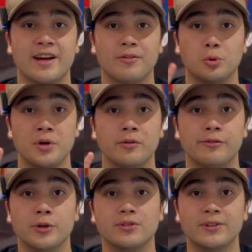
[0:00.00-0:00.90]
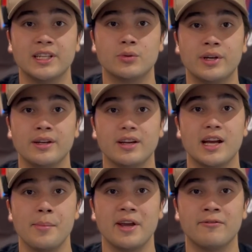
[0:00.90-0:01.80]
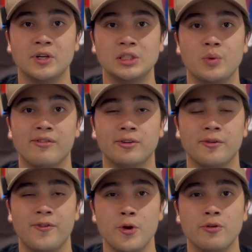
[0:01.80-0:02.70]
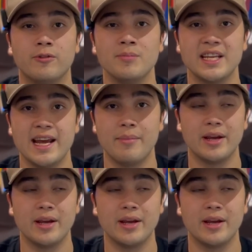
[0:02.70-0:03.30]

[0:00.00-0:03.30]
have 3 reviews for this one. Coming in first, we have a review from Tammy.